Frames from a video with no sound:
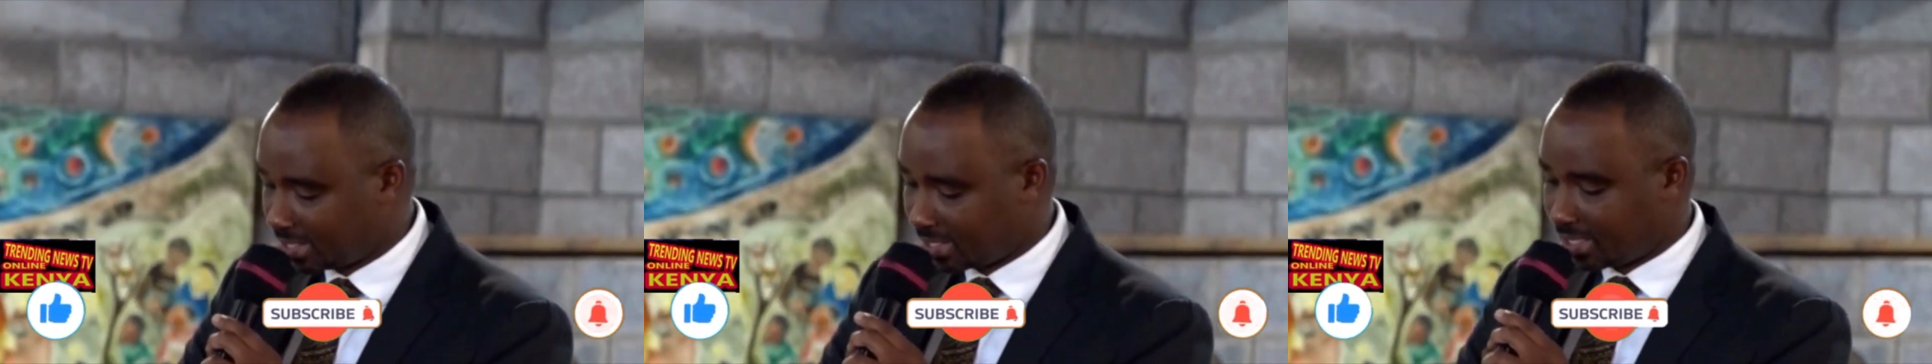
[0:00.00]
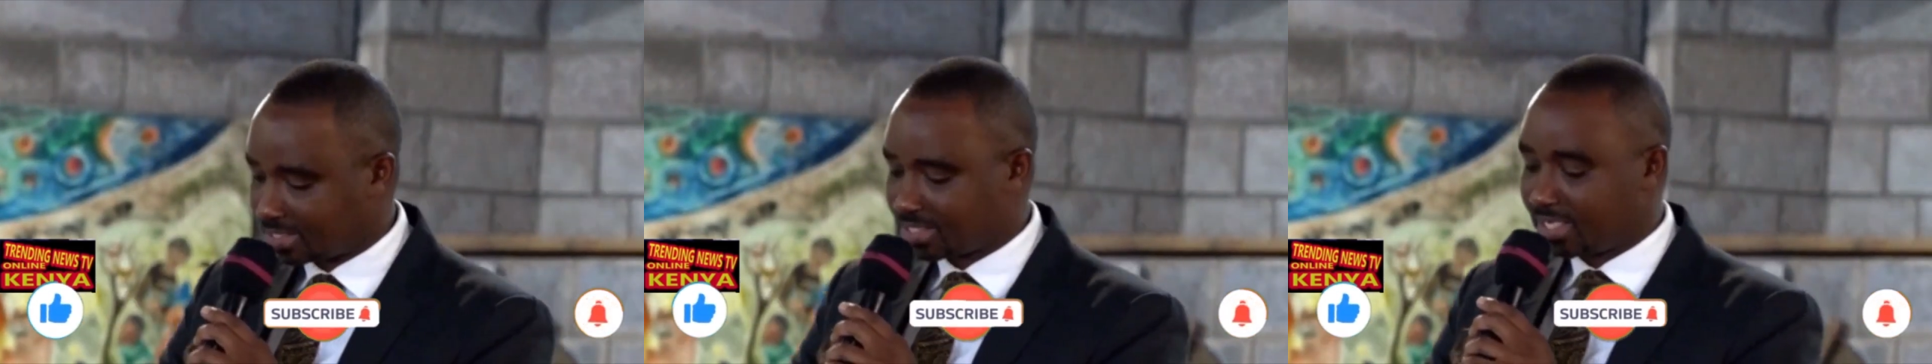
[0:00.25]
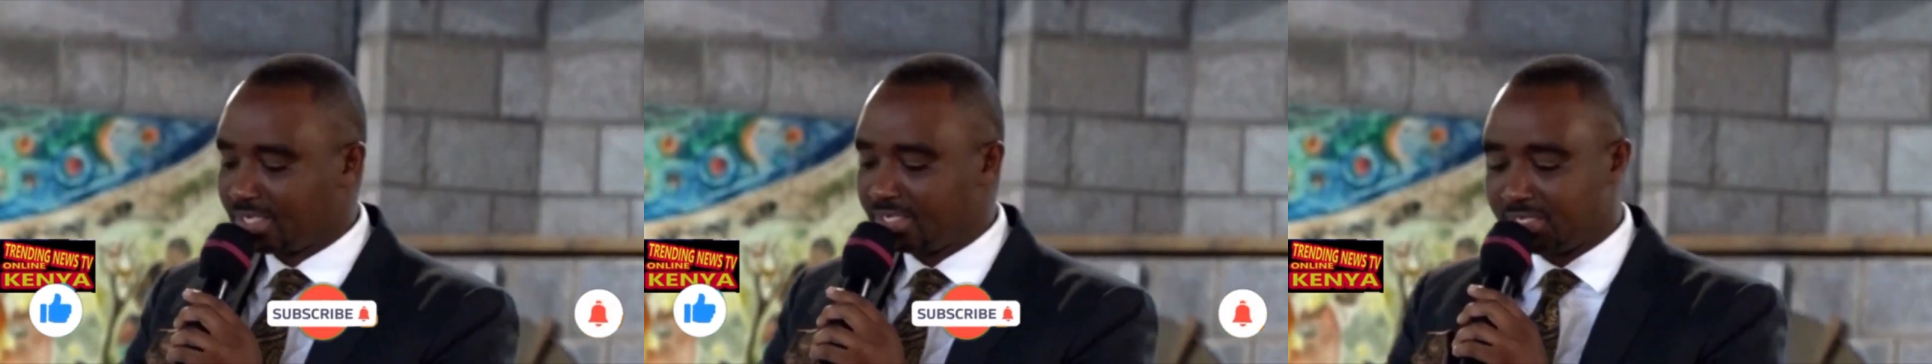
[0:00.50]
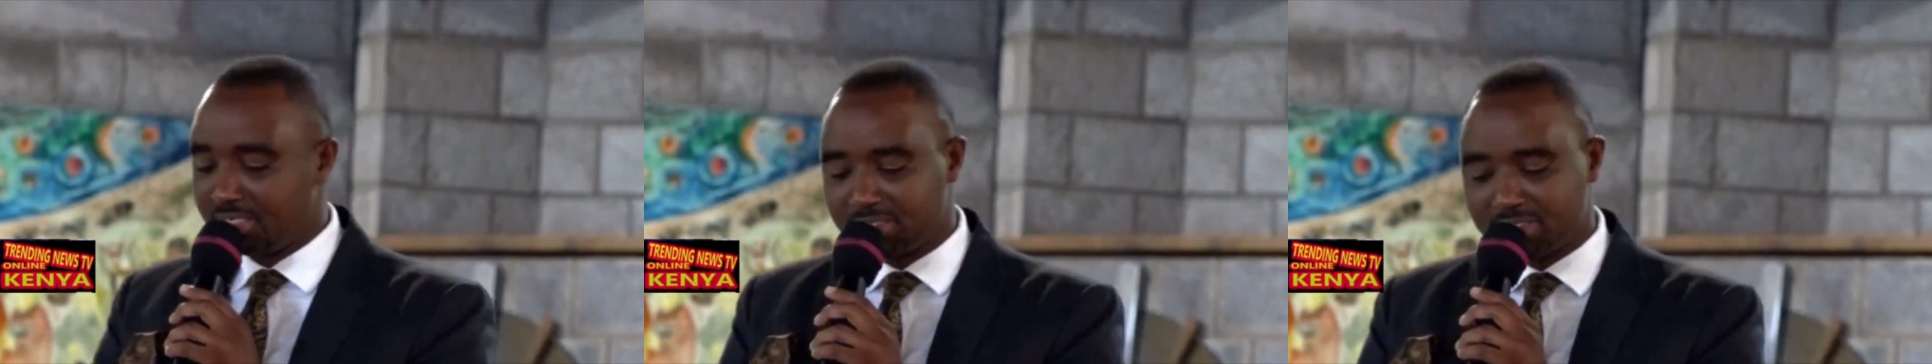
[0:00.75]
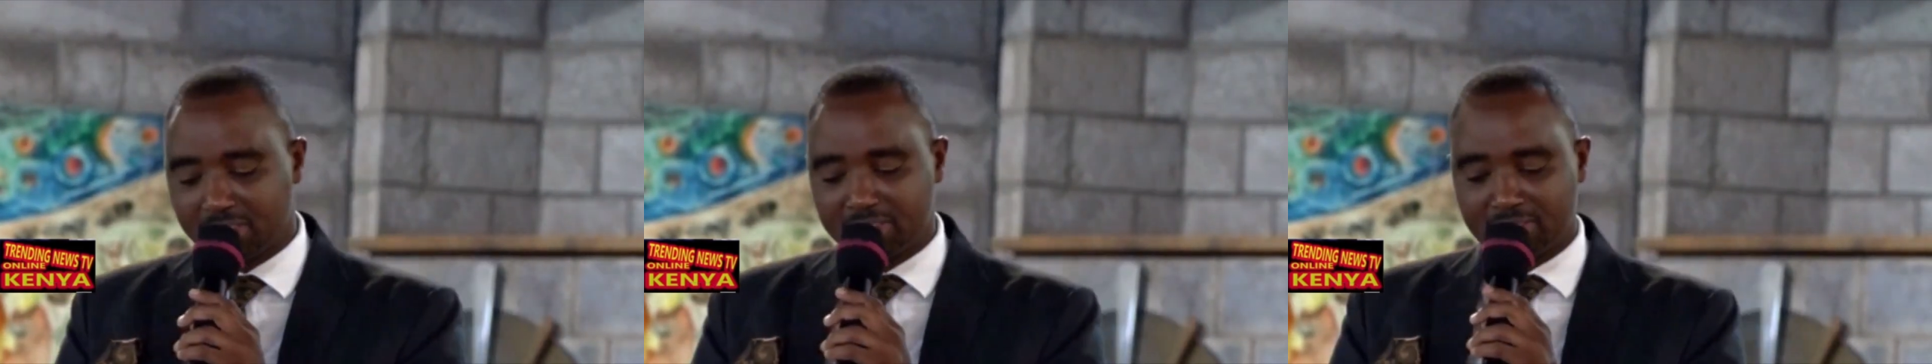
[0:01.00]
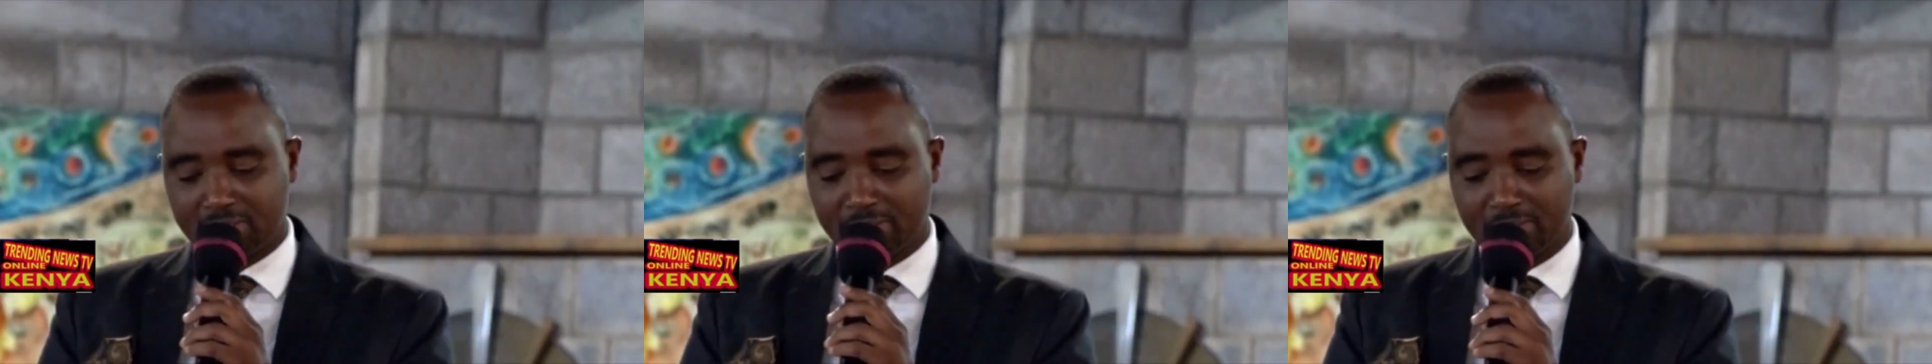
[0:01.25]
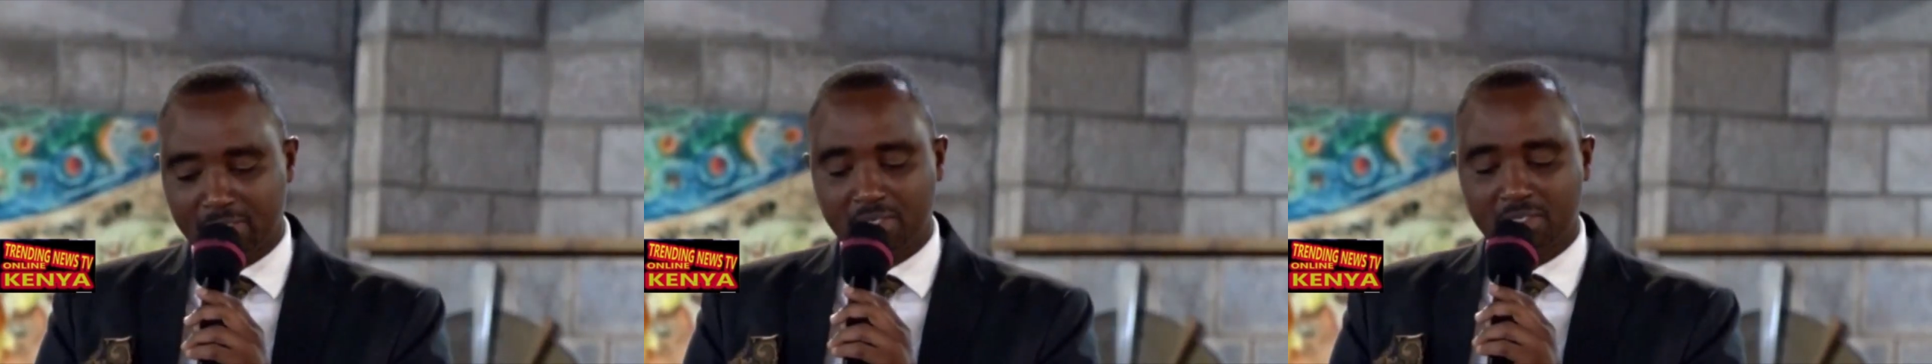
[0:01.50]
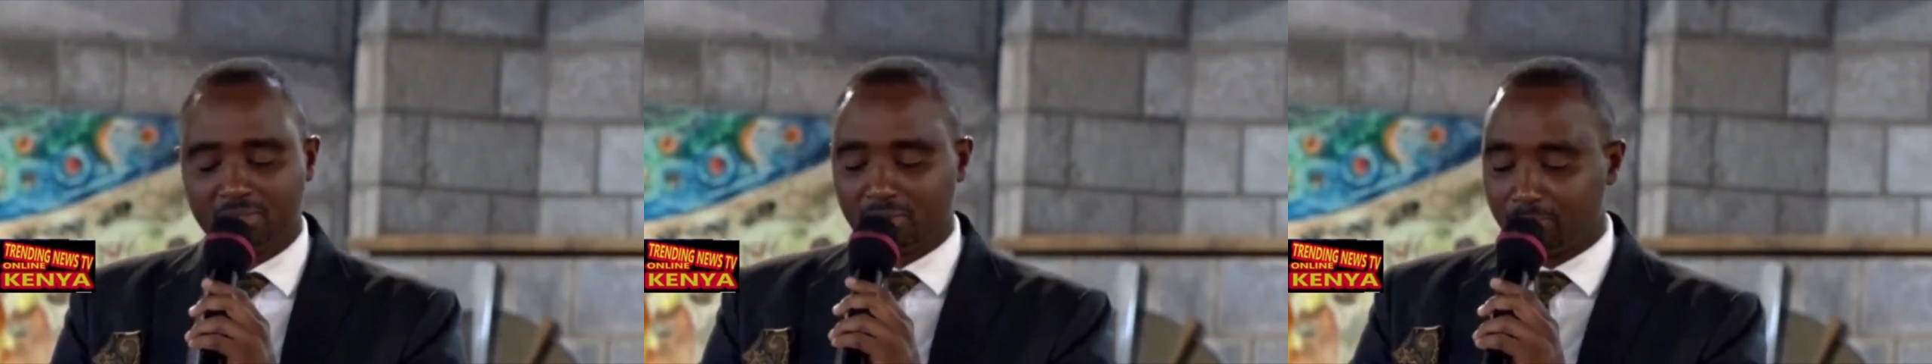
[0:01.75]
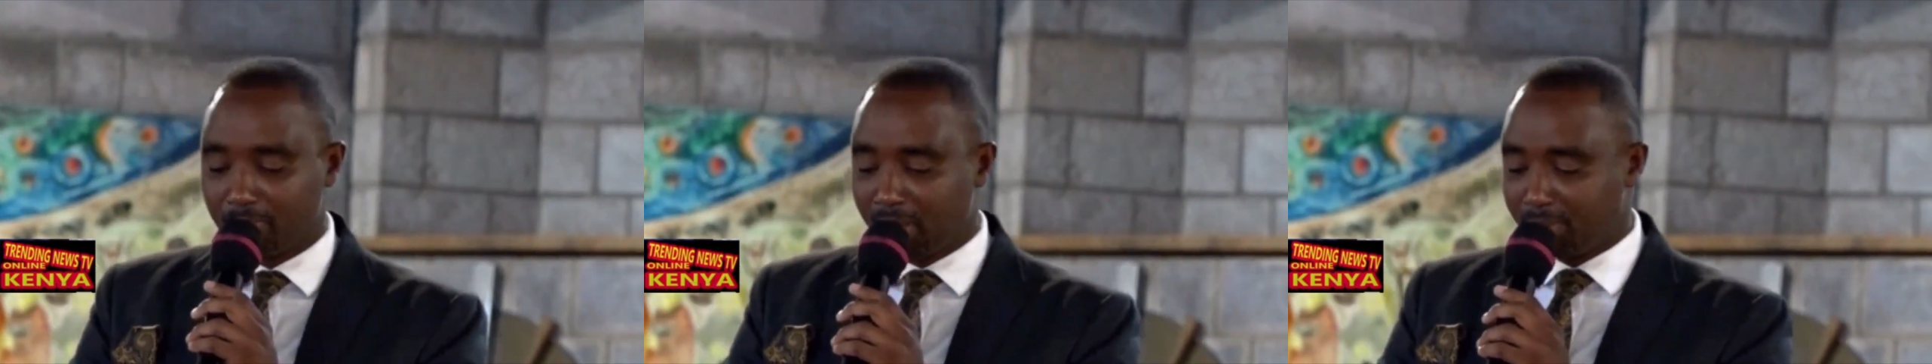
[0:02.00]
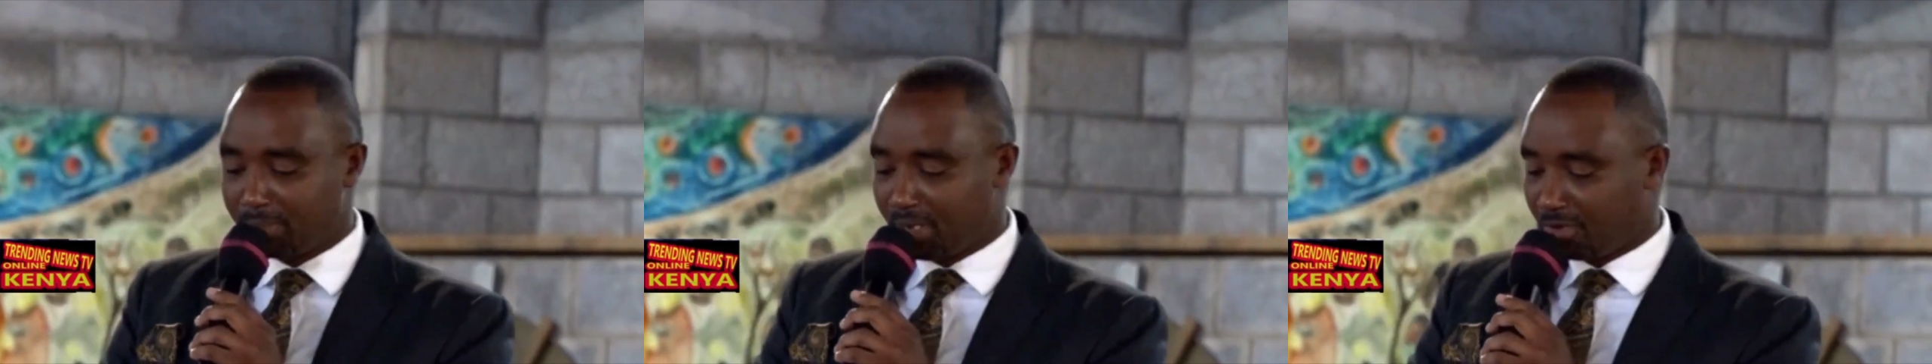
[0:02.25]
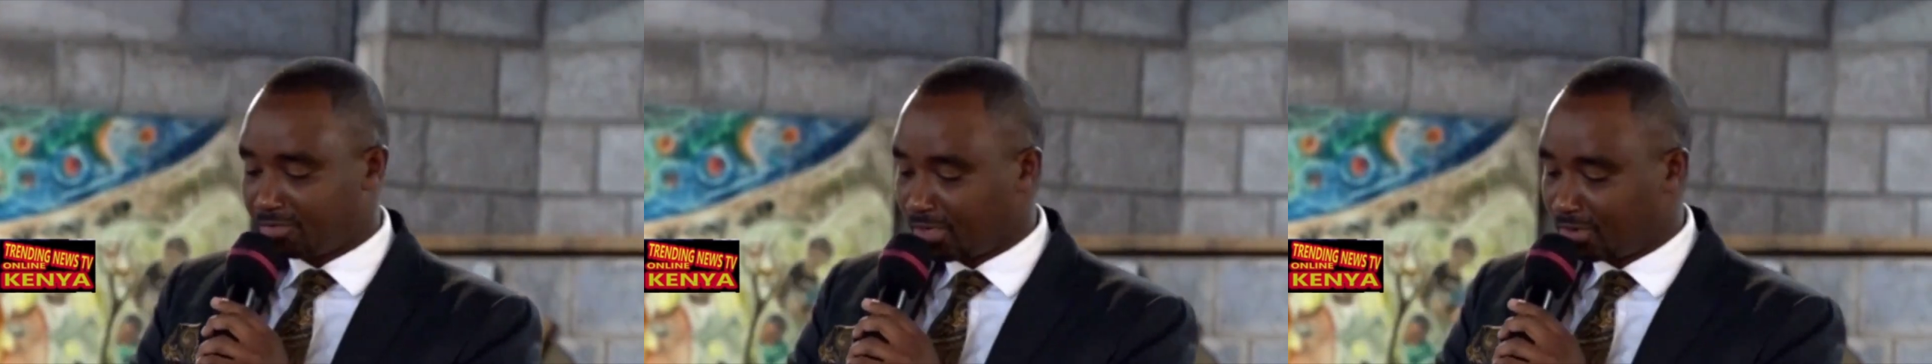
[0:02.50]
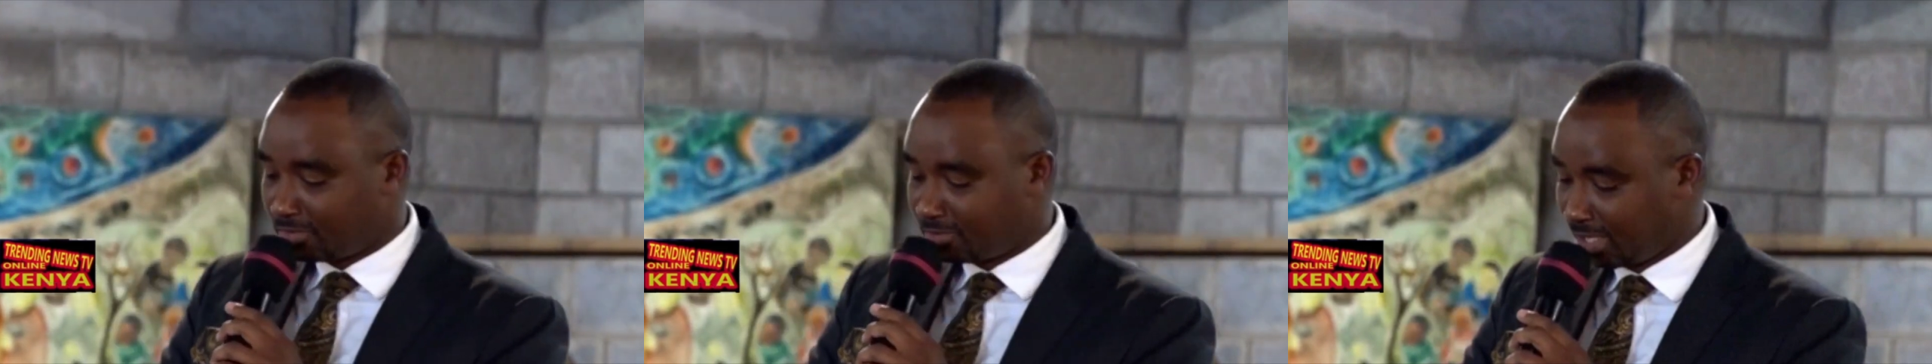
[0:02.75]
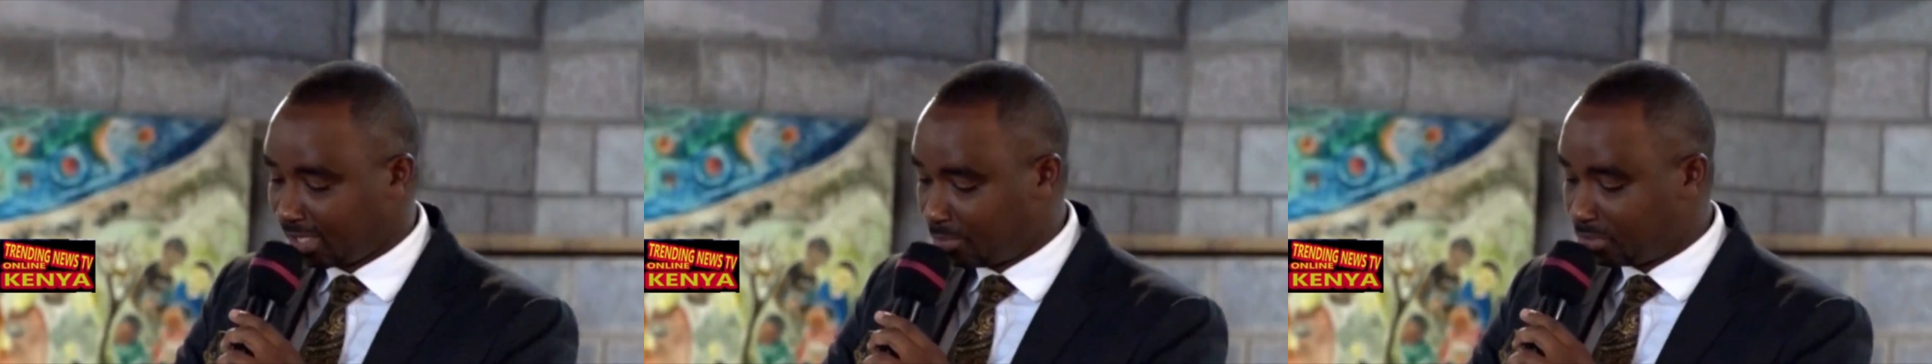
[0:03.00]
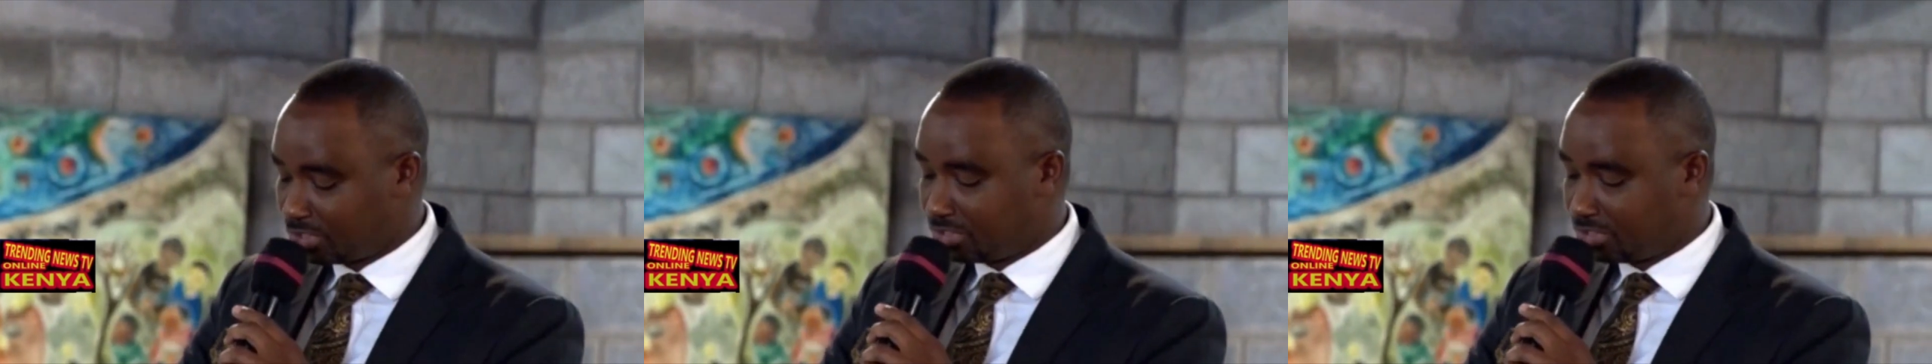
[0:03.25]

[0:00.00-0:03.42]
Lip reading: as any diligent member of a golf club would